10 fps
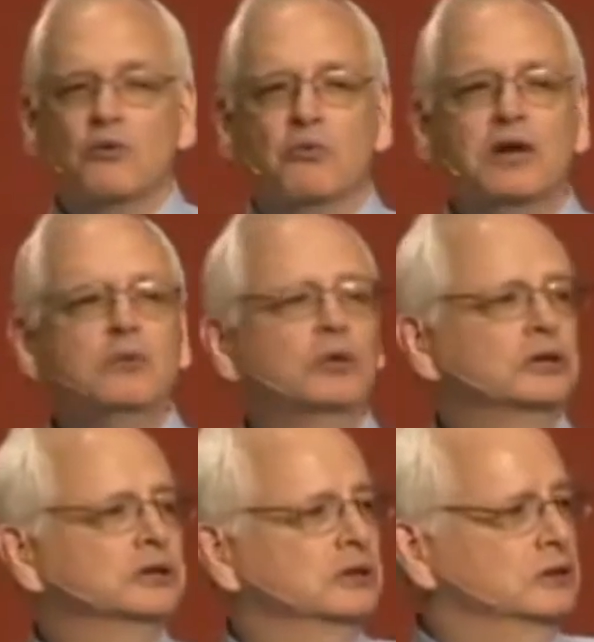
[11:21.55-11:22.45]
We
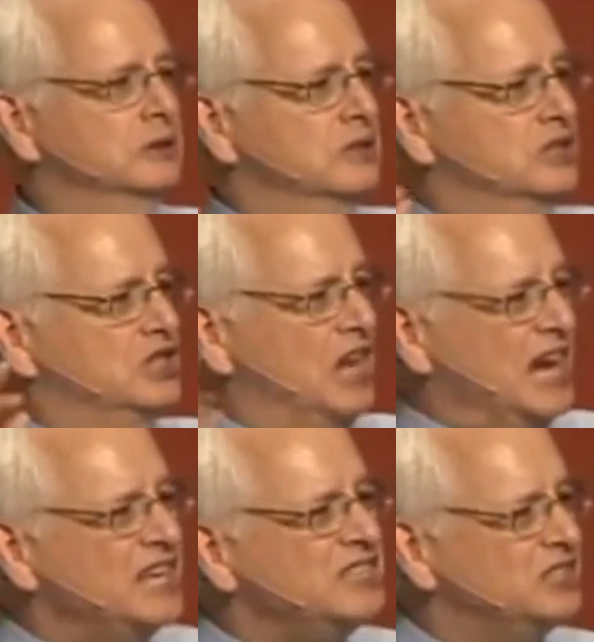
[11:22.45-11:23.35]
weren't
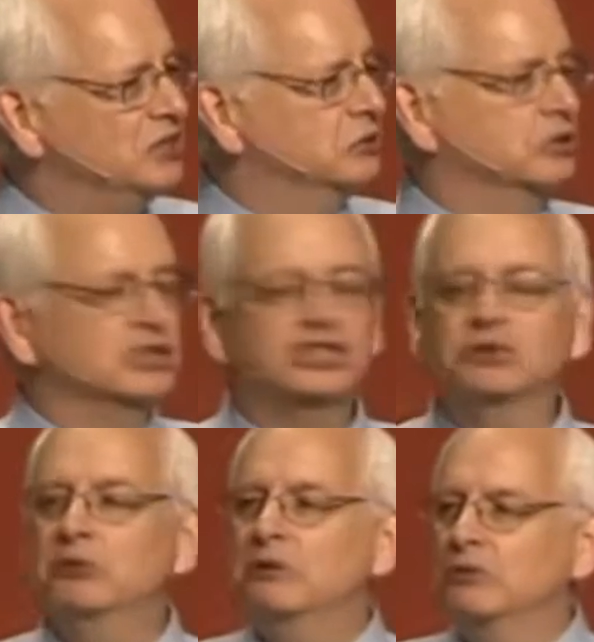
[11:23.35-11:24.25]
changing
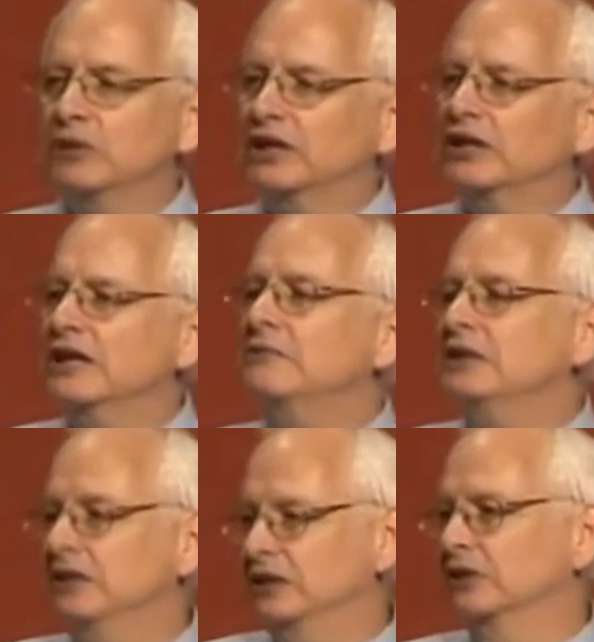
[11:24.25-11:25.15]
tradition, we were
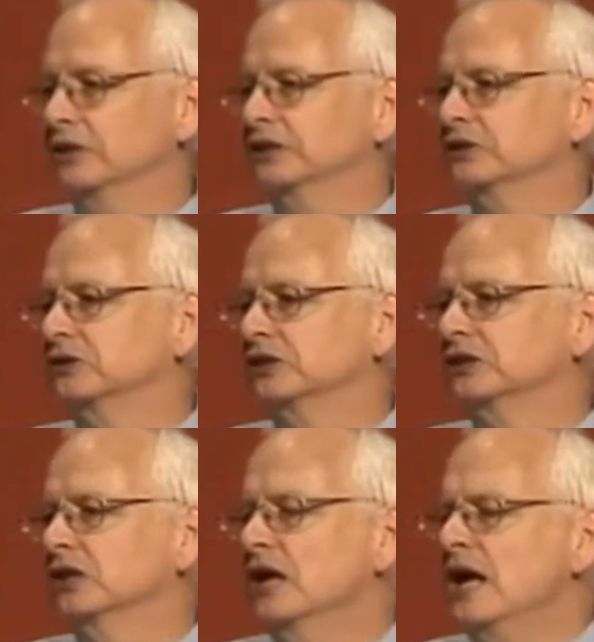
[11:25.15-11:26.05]
reclaiming the earliest
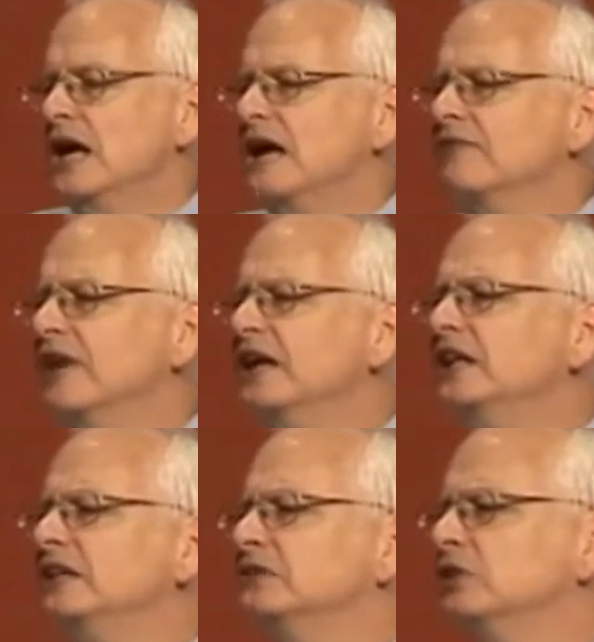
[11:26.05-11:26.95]
tradition. And frankly, it was